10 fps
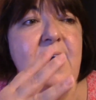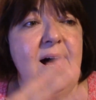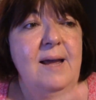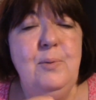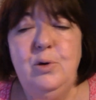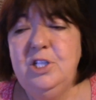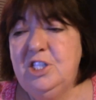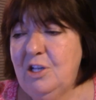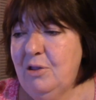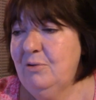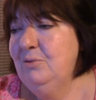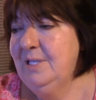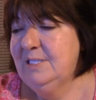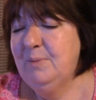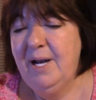I pushed through
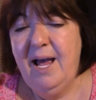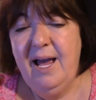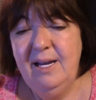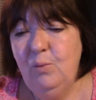this, but I